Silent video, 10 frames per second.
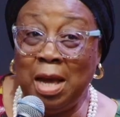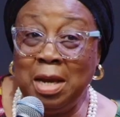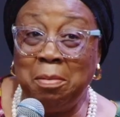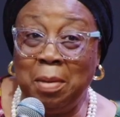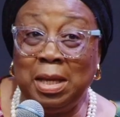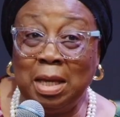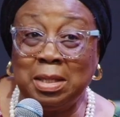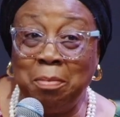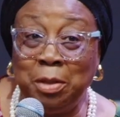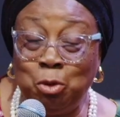the end in mind. That's
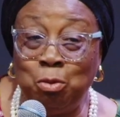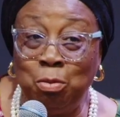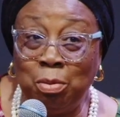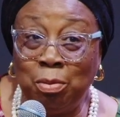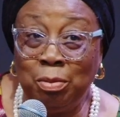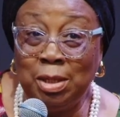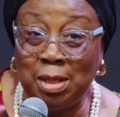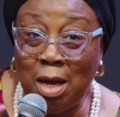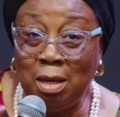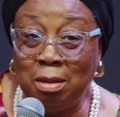habit 2.
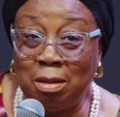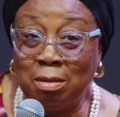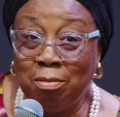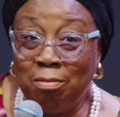Say it.